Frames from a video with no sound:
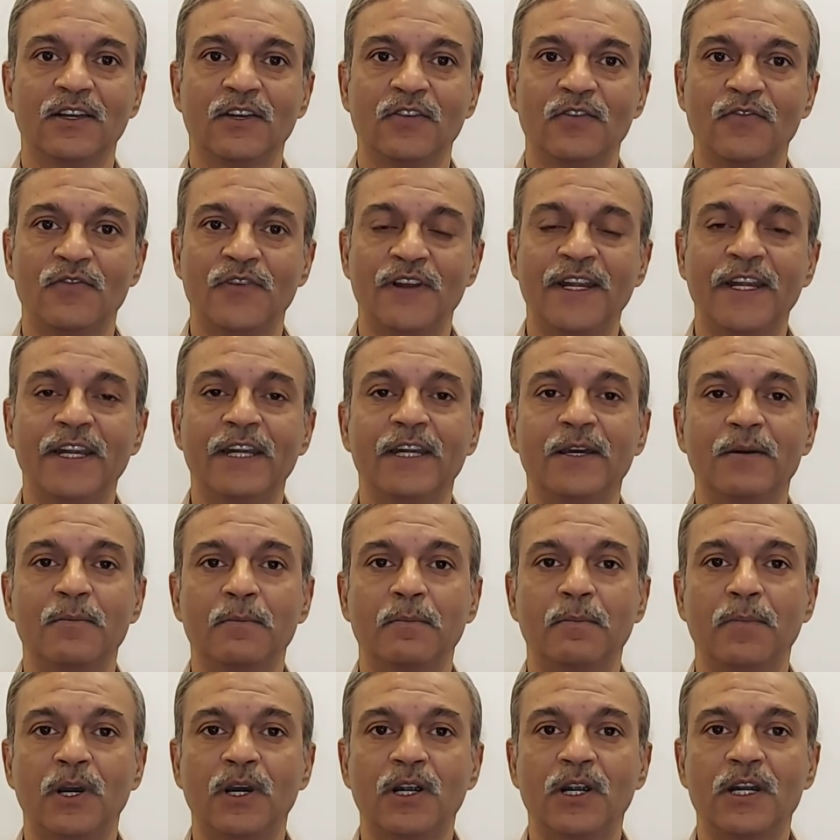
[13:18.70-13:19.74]
feed
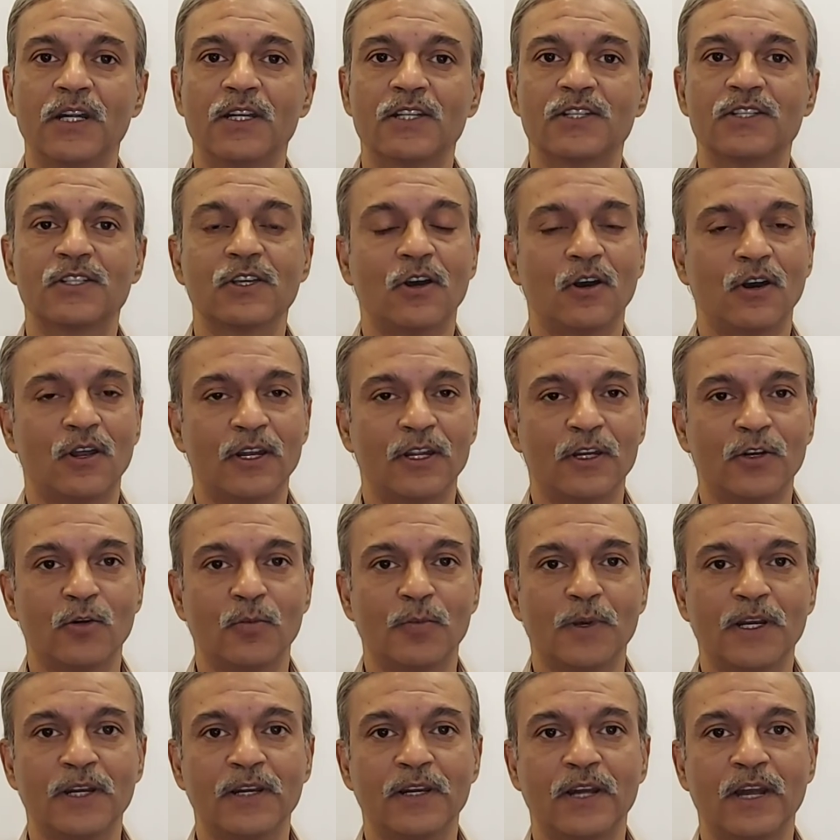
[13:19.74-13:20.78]
birds on an
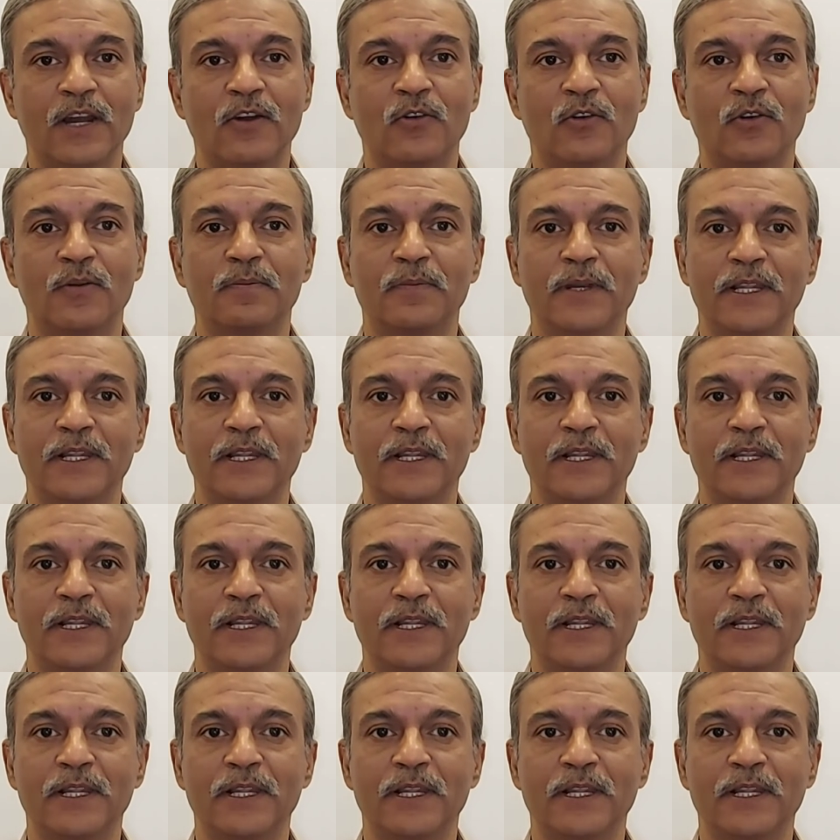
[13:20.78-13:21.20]
open ground.